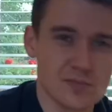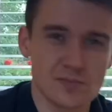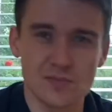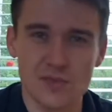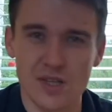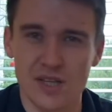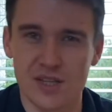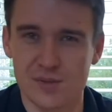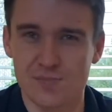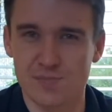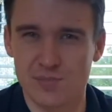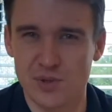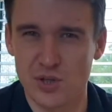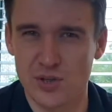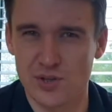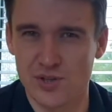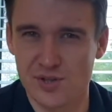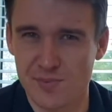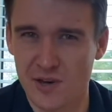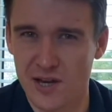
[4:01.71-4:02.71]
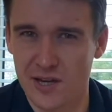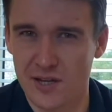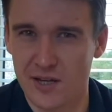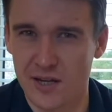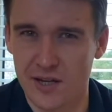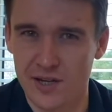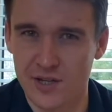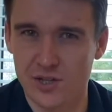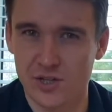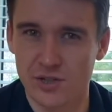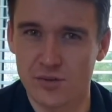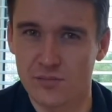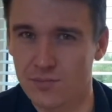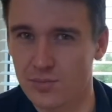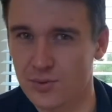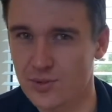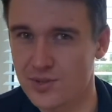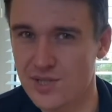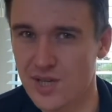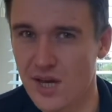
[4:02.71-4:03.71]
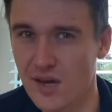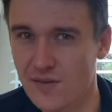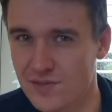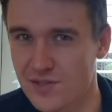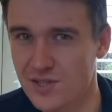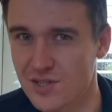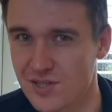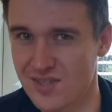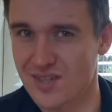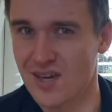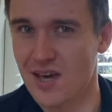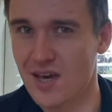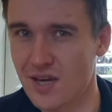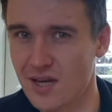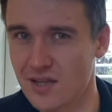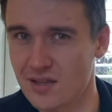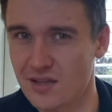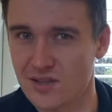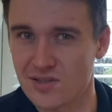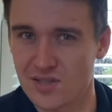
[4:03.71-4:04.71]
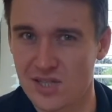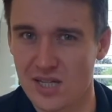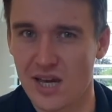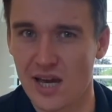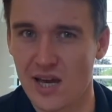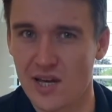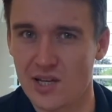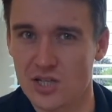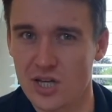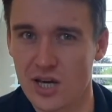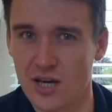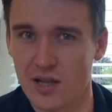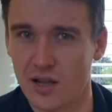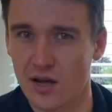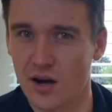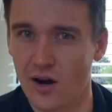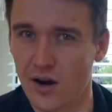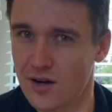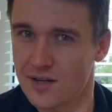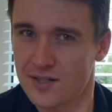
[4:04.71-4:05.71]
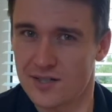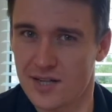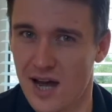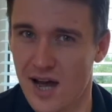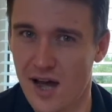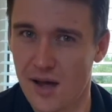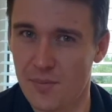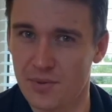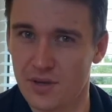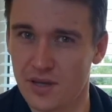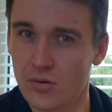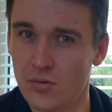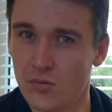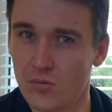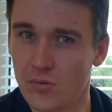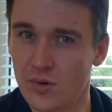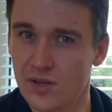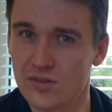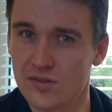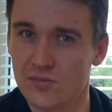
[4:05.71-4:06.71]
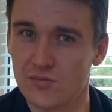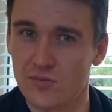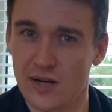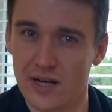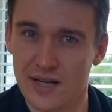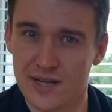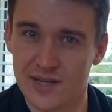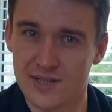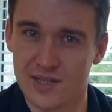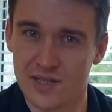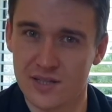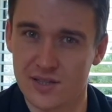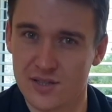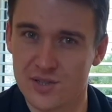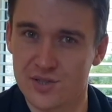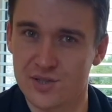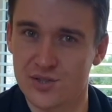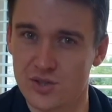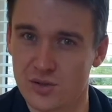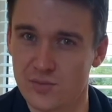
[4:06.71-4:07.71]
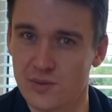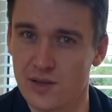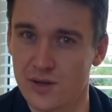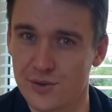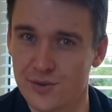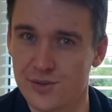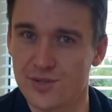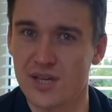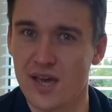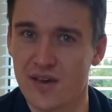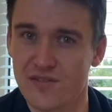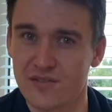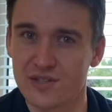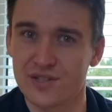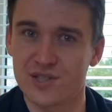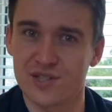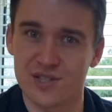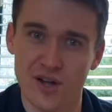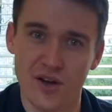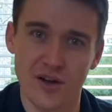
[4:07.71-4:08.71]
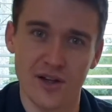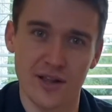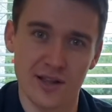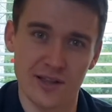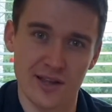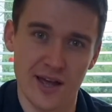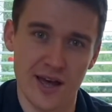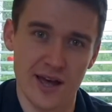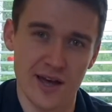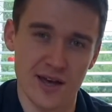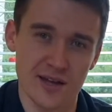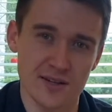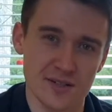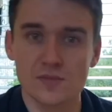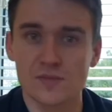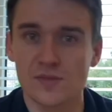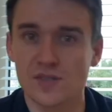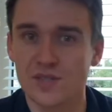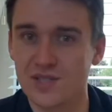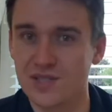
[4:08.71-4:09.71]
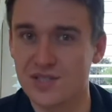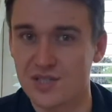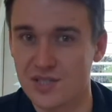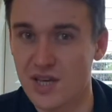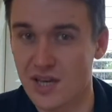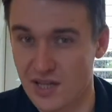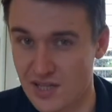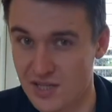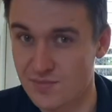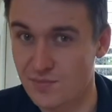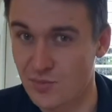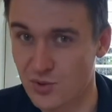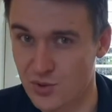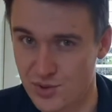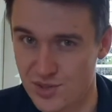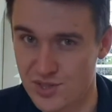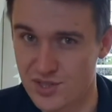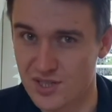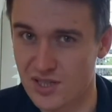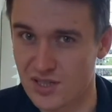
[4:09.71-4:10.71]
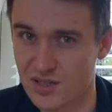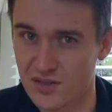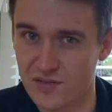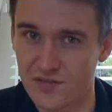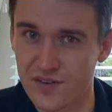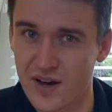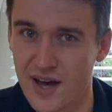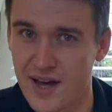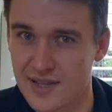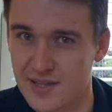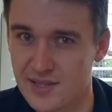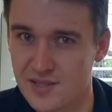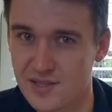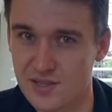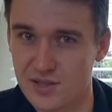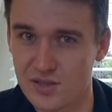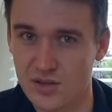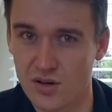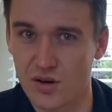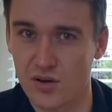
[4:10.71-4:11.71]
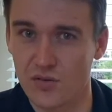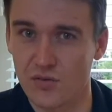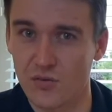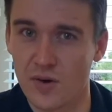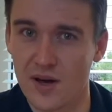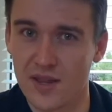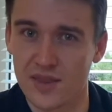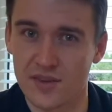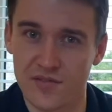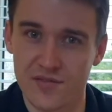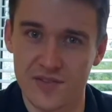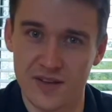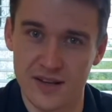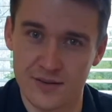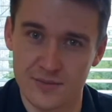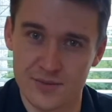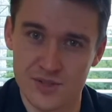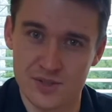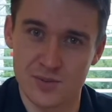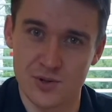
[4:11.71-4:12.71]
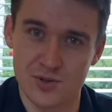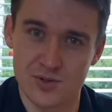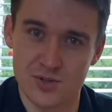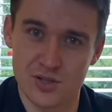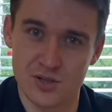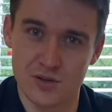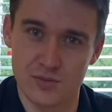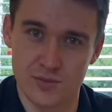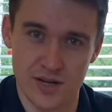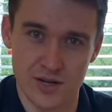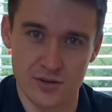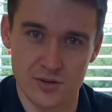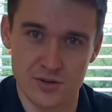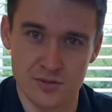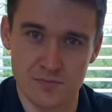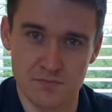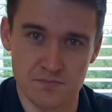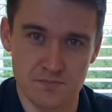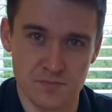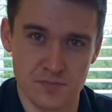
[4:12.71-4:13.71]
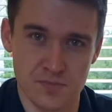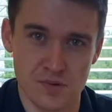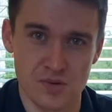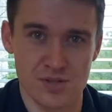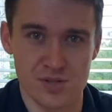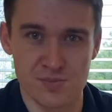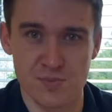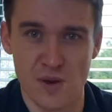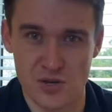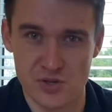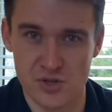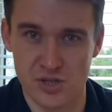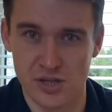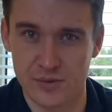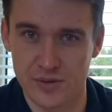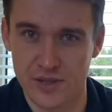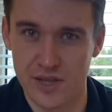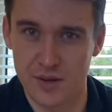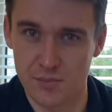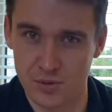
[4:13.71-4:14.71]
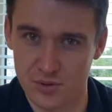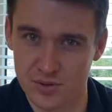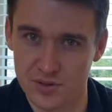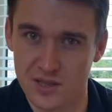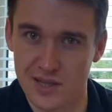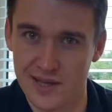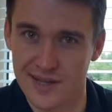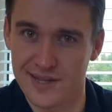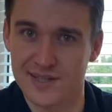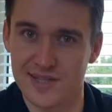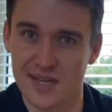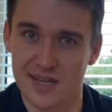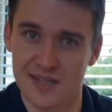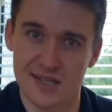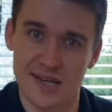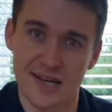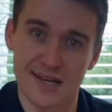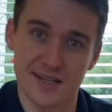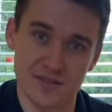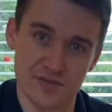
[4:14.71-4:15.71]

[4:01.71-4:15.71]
It's pure speculation, but safe to say that DHL aren't happy with releasing this 007 styled ad 6 months in advance of when the film is supposed to come out, especially when they put this at the end of